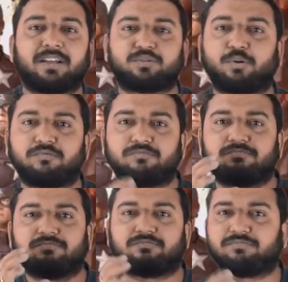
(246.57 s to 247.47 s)
So
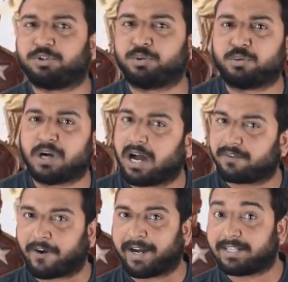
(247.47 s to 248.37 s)
you
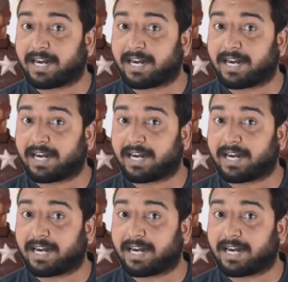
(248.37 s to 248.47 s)
find